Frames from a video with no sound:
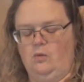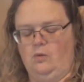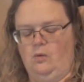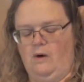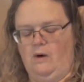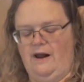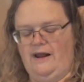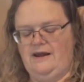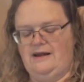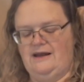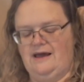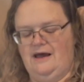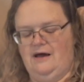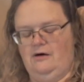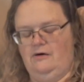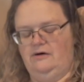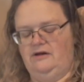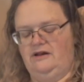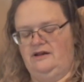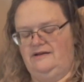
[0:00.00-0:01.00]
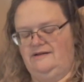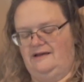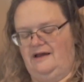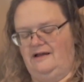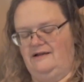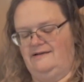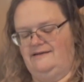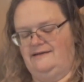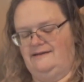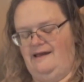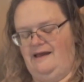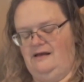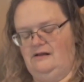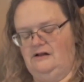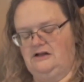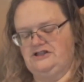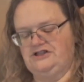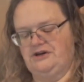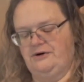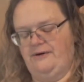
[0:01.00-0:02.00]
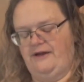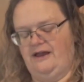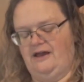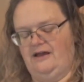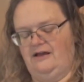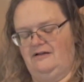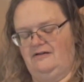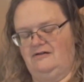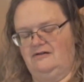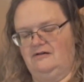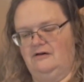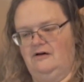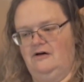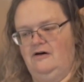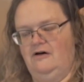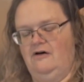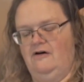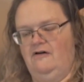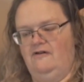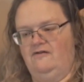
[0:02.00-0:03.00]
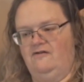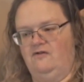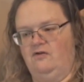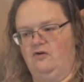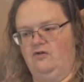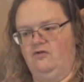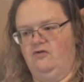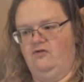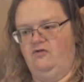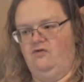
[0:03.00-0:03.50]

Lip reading: Right now it is on sale at Joann's for